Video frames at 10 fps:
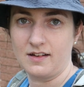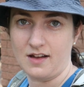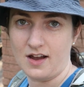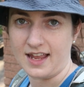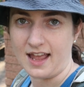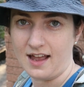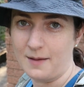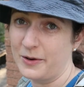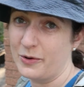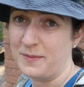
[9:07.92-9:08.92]
Okay,
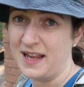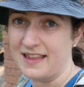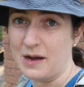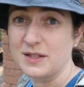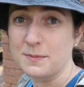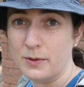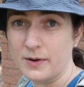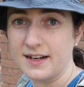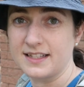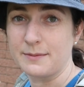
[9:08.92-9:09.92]
I'm going to admit that was
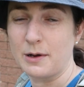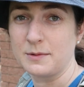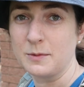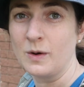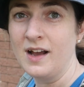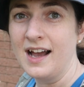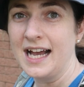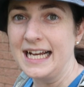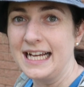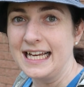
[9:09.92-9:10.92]
pretty suboptimal.
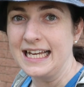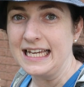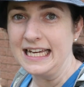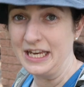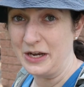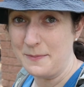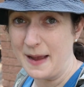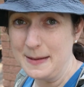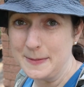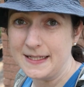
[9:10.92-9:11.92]
No
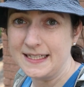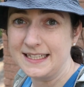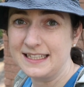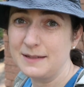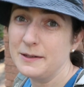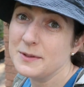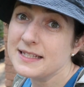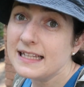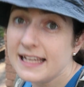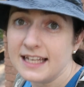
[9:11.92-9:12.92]
paper. I mean, it was
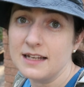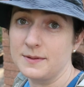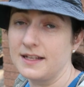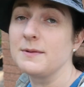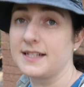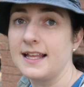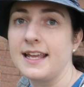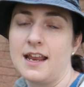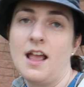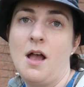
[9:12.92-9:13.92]
clean. It was
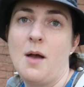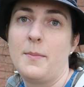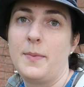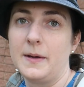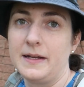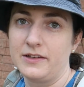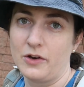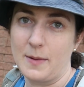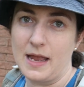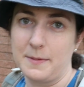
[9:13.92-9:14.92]
clean, but
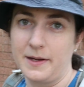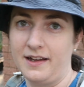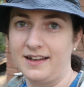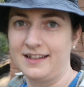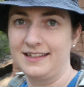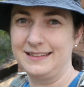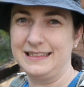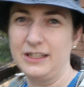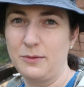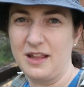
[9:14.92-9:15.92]
no paper. A
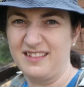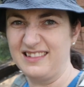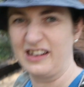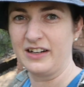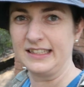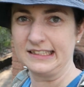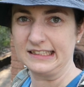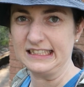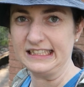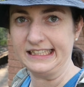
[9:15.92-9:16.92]
little bit, you know.
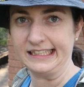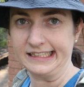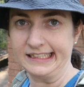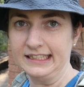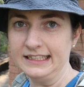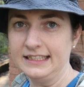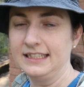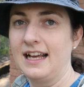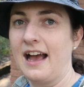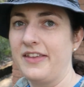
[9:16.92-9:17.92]
Ugh.
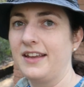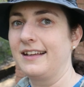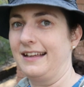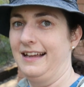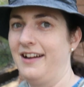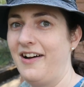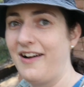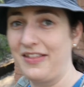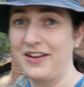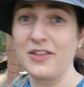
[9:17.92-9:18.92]
I think
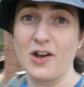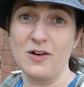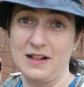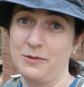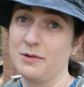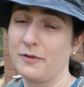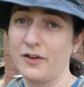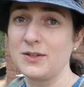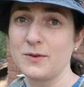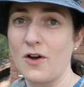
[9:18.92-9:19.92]
on the whole I would have
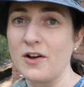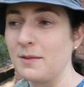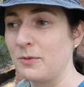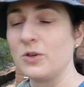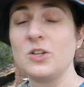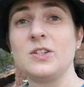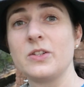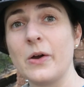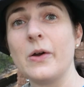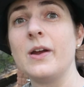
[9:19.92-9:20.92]
preferred to have gone in the bush.
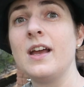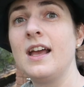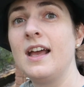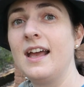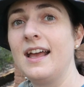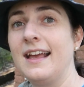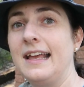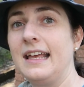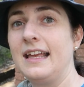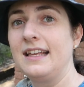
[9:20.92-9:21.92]
So
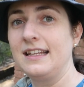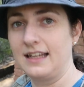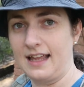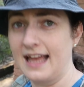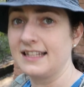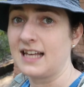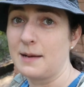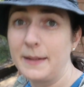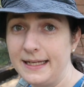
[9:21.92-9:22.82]
heads up.